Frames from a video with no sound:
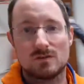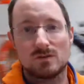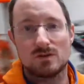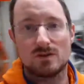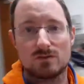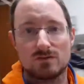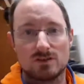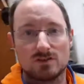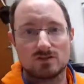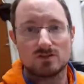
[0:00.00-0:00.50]
if
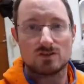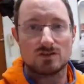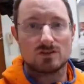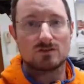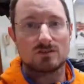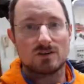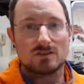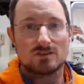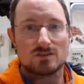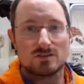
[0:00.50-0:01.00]
I turn
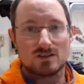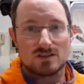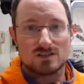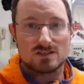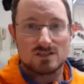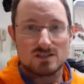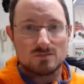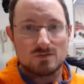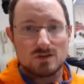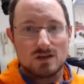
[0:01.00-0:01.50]
around, you can
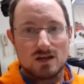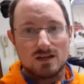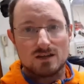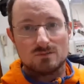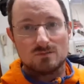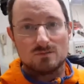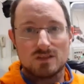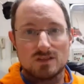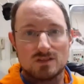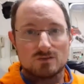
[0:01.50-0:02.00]
see behind
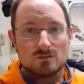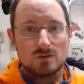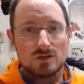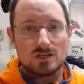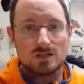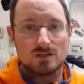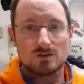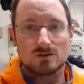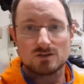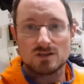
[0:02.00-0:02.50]
me the
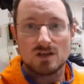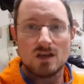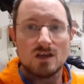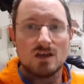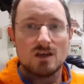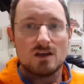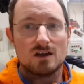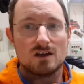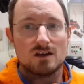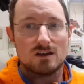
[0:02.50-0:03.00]
windows
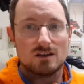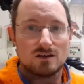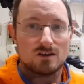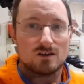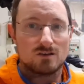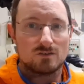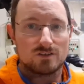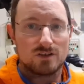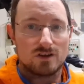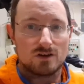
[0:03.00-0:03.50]

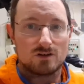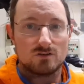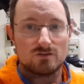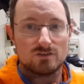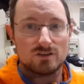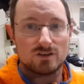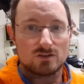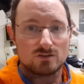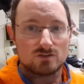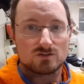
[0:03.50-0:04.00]
of the ROV
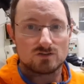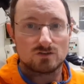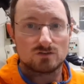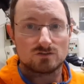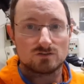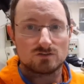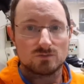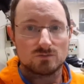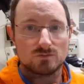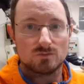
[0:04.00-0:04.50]
control
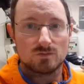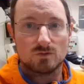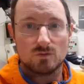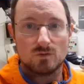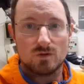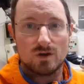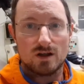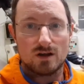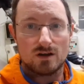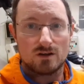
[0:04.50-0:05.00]
room,
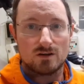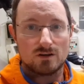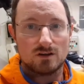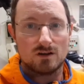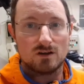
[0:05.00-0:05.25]
where